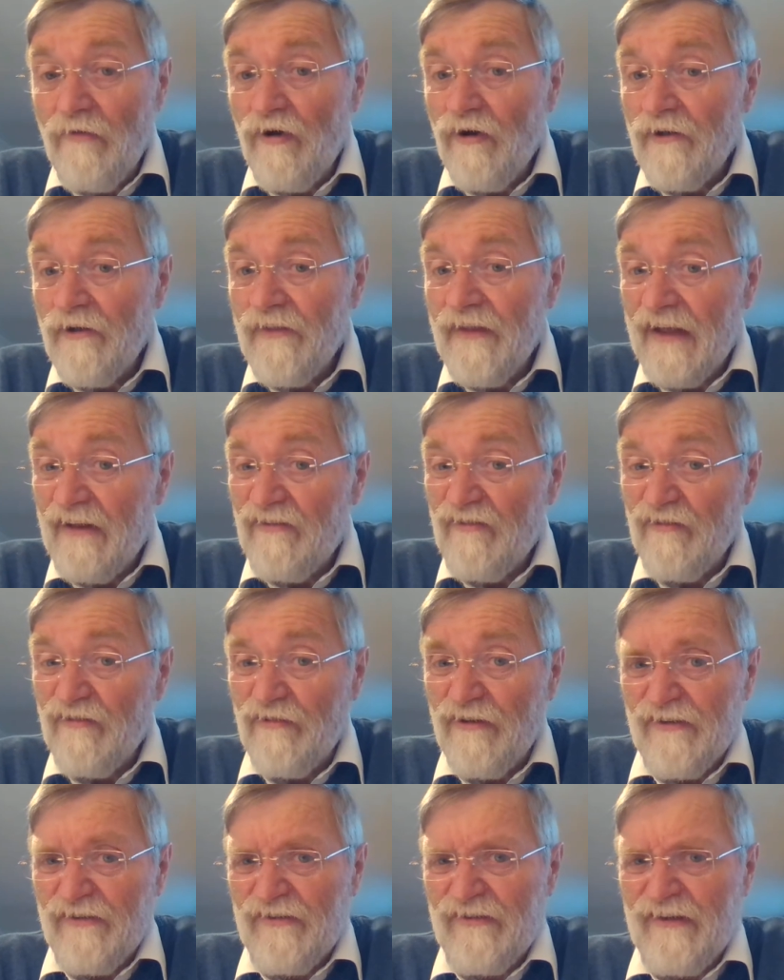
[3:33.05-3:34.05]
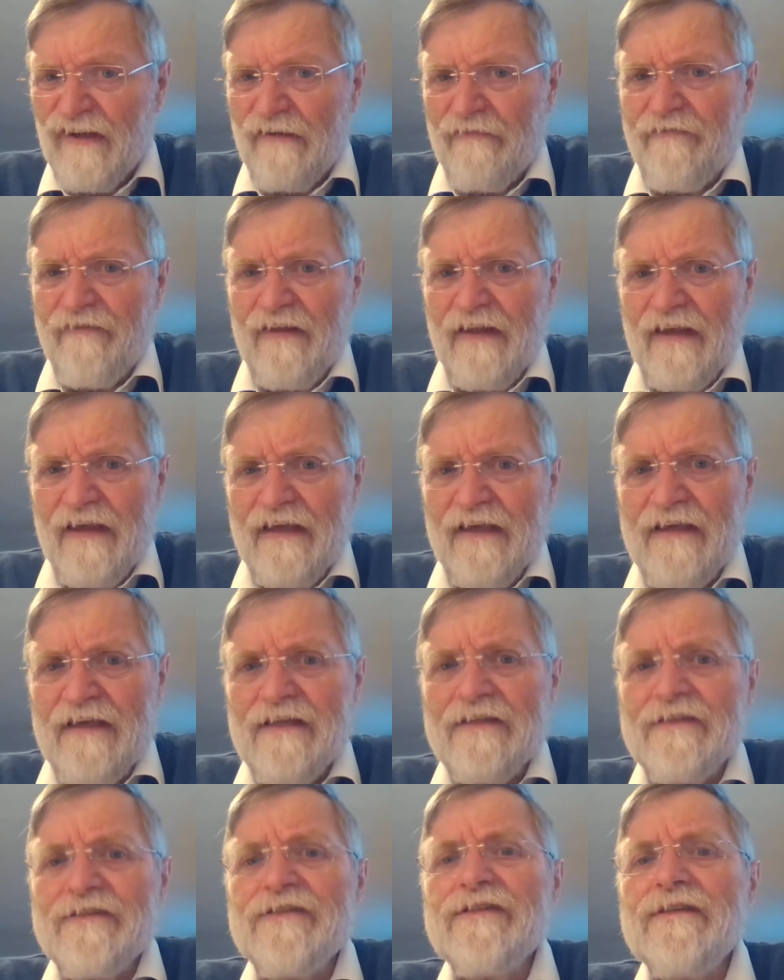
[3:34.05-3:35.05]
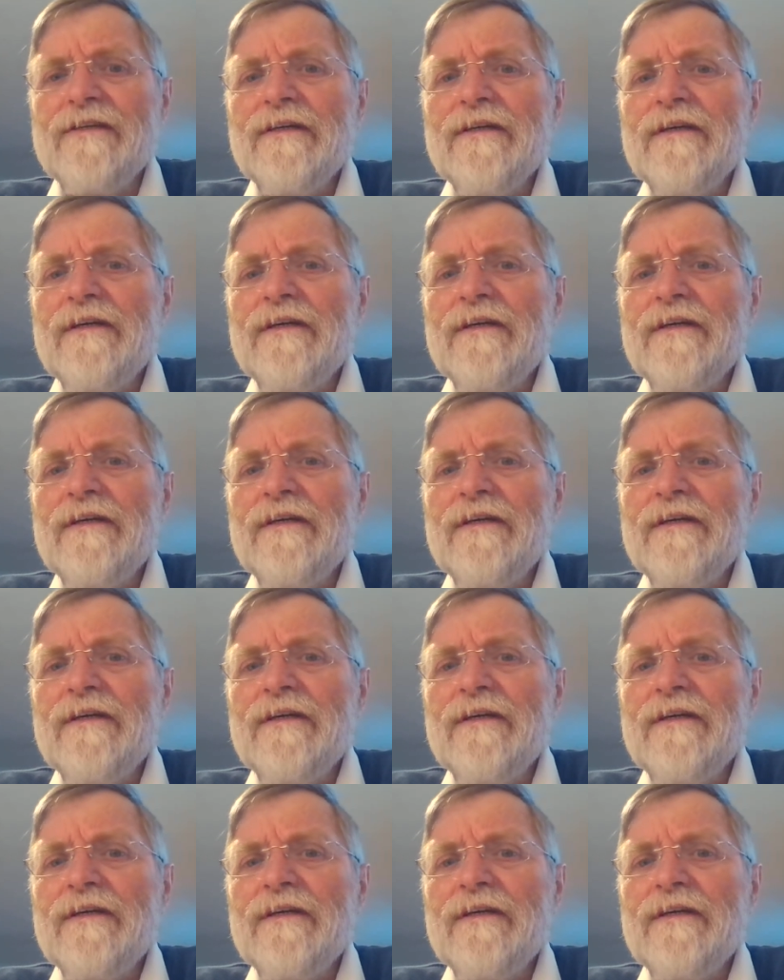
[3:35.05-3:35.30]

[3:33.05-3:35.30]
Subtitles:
want that sort of stuff for their kids.